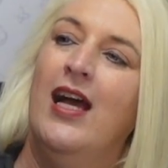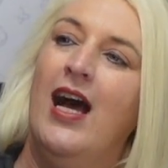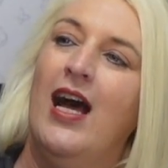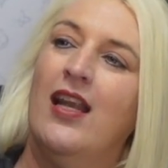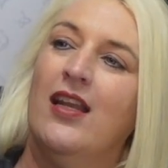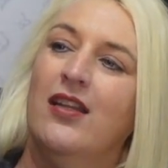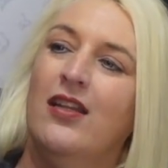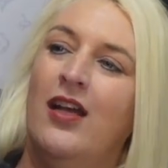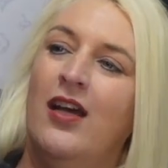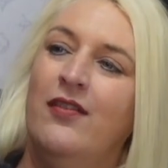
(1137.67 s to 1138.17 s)
I
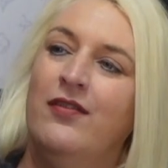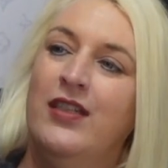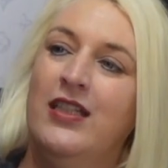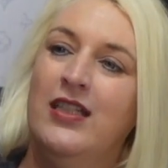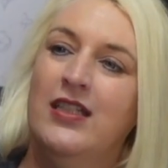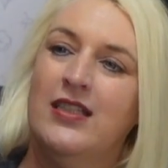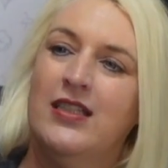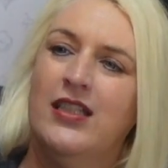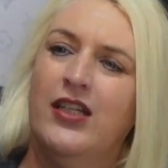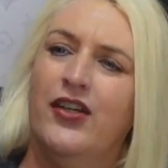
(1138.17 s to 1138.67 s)
love the
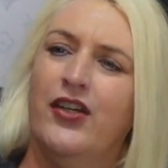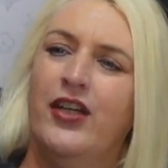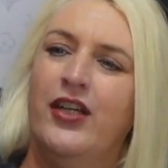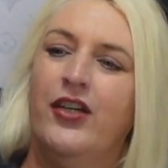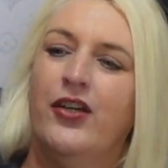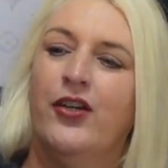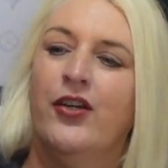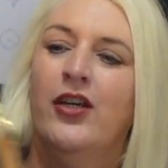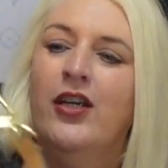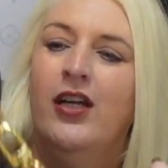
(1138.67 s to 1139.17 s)

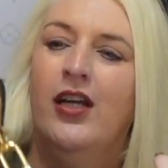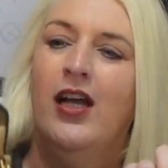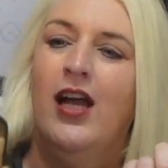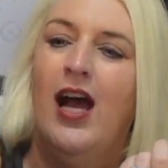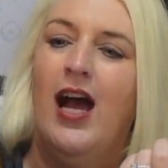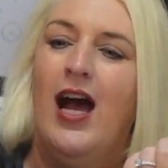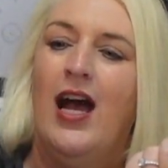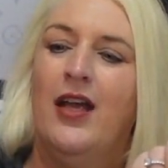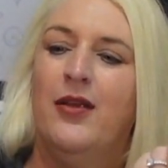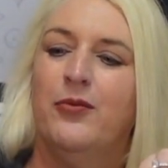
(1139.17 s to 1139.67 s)
interior.
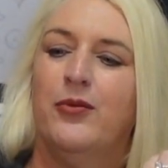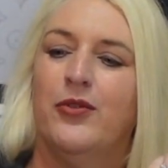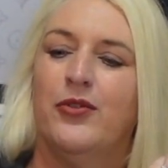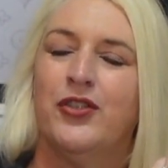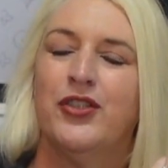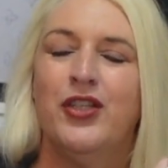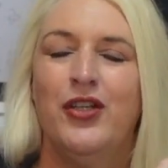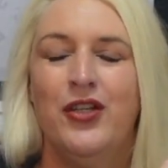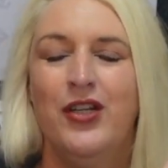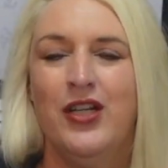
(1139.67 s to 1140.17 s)
I will
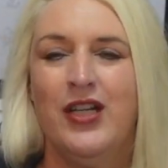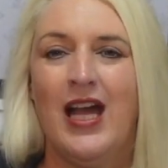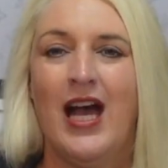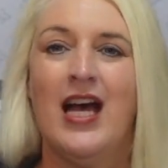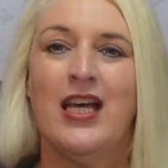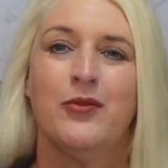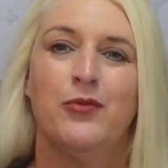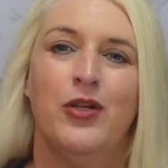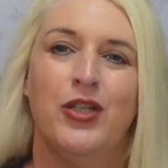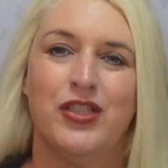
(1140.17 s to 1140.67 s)
show you
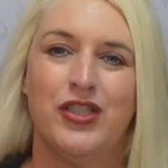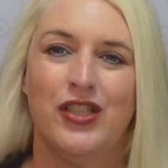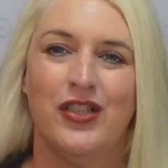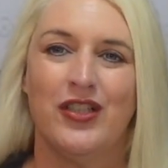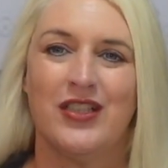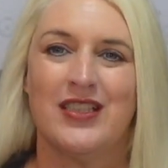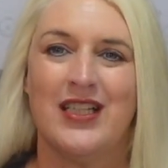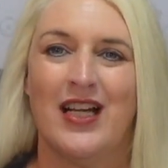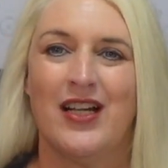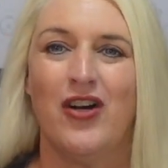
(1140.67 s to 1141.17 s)
guys what she
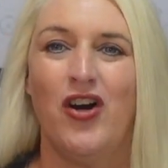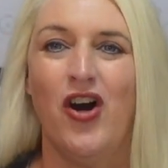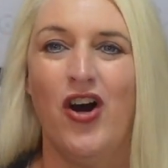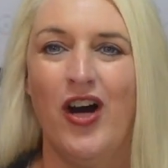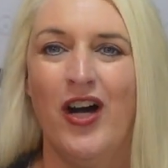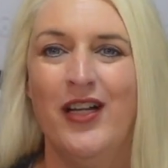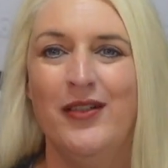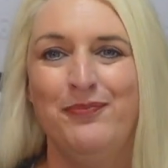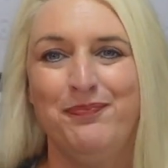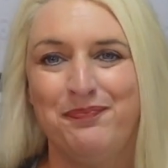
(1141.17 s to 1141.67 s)
looks like
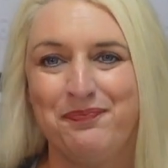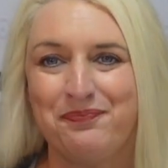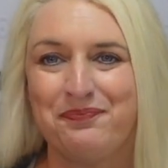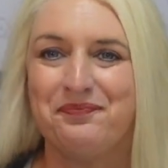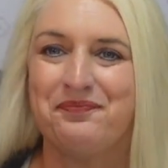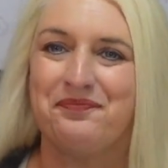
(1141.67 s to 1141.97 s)
on.